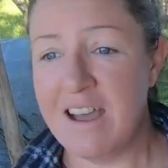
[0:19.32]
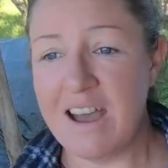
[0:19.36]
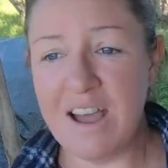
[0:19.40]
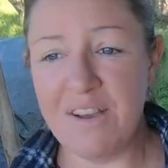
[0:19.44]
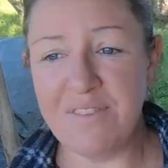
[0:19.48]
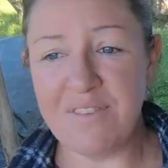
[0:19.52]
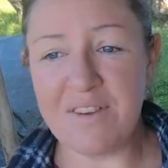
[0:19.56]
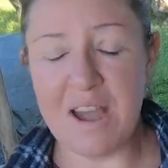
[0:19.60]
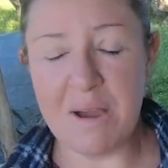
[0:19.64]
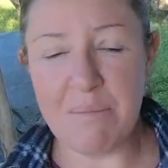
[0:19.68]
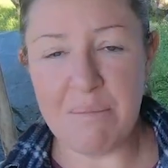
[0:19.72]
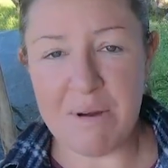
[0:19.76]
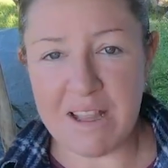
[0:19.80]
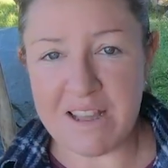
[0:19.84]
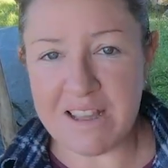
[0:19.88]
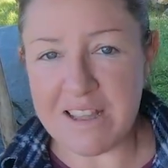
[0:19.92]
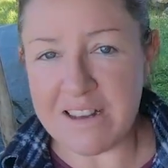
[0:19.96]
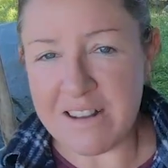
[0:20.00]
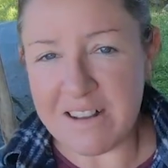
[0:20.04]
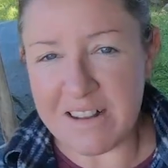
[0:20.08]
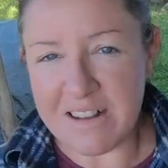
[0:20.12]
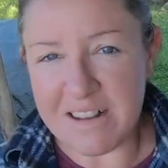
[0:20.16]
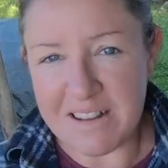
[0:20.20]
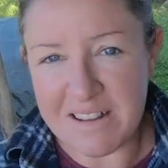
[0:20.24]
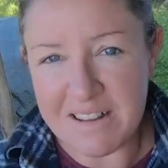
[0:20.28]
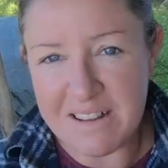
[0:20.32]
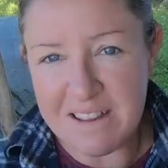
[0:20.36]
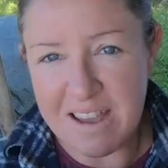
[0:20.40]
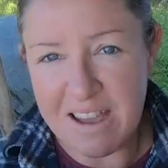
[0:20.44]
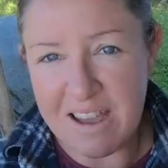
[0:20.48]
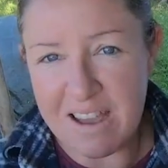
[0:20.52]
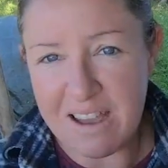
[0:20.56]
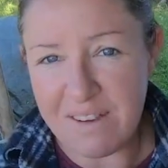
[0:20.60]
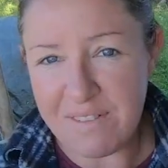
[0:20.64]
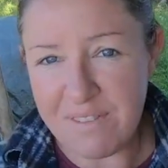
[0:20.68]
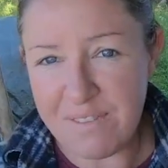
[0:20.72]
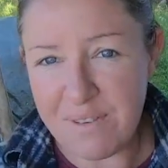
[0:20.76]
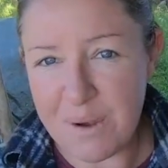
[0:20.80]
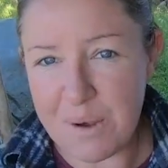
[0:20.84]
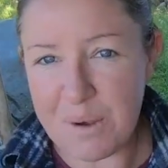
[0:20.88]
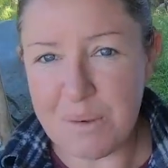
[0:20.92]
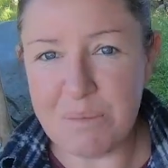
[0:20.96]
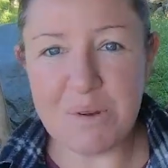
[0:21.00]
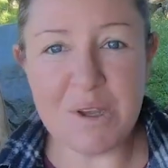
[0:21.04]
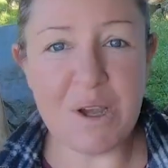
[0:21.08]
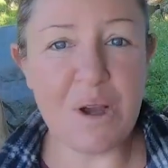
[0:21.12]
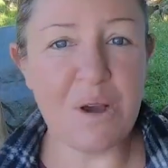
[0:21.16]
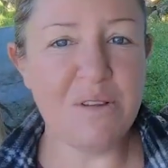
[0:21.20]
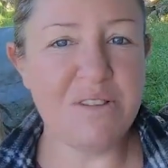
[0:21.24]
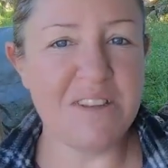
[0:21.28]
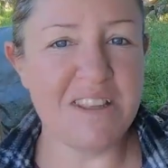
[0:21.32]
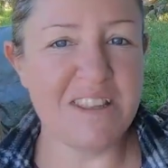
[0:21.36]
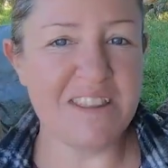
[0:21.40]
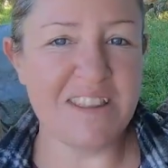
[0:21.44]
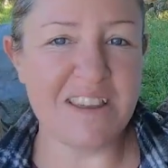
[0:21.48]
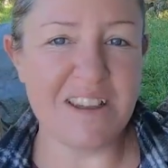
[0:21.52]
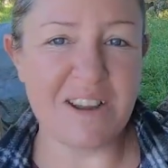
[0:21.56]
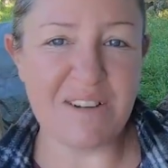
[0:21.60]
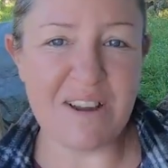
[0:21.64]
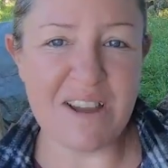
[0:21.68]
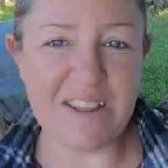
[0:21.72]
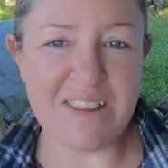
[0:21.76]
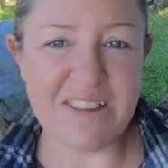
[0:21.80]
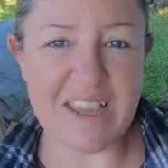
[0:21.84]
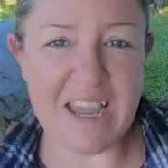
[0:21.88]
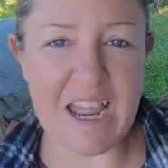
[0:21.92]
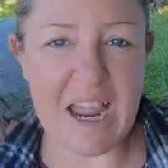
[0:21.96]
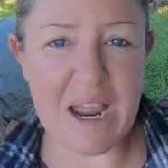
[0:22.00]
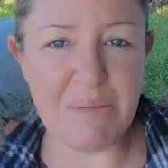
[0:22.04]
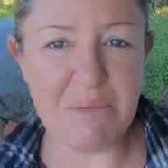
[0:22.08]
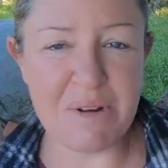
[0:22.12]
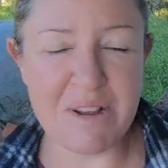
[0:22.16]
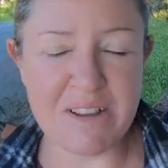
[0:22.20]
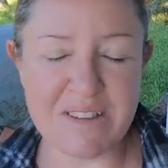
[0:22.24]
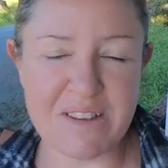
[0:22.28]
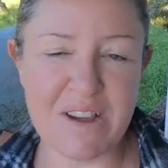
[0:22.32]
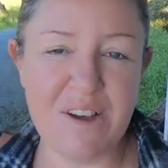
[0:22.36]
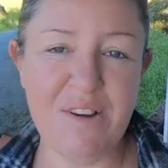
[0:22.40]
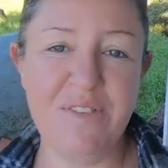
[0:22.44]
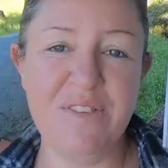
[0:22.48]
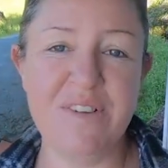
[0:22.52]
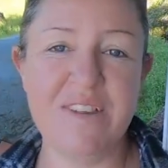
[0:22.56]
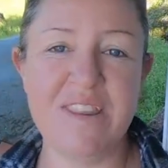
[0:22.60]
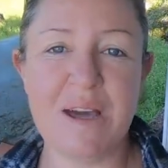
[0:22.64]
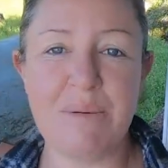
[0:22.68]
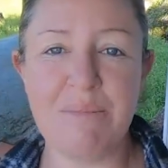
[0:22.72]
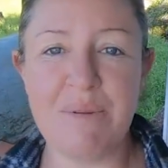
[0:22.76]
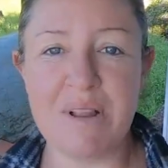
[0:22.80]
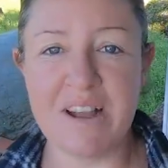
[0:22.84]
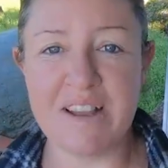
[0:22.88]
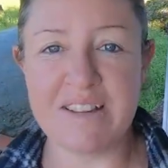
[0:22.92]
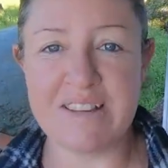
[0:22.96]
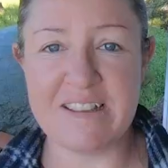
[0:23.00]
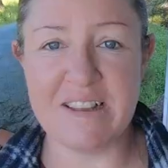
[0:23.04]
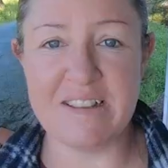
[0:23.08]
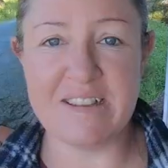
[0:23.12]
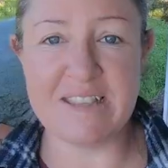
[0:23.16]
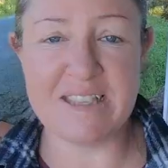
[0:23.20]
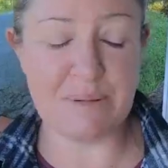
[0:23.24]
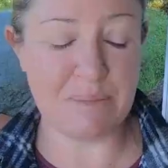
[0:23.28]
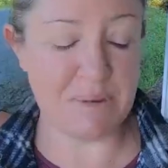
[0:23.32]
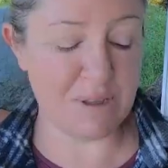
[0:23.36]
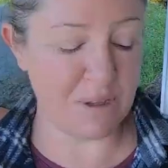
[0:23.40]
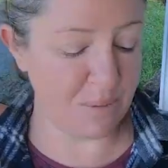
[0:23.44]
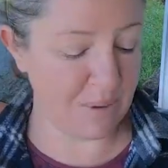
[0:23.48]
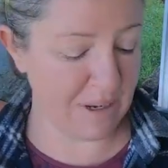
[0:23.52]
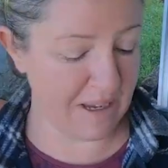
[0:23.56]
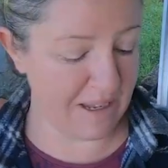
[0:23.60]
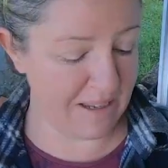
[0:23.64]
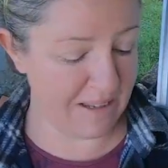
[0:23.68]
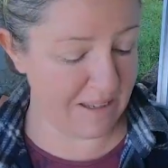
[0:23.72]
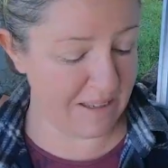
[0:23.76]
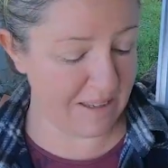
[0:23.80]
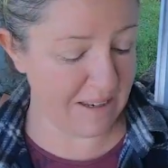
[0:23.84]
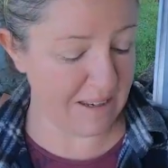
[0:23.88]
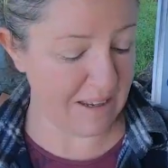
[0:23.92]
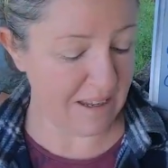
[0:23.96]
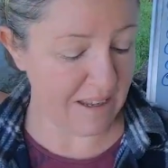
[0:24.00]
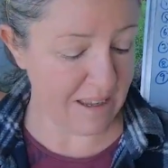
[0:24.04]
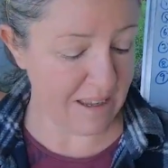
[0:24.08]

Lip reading: I've got my little foam cozy thing around the camera, so hopefully that blocks out some of the wind.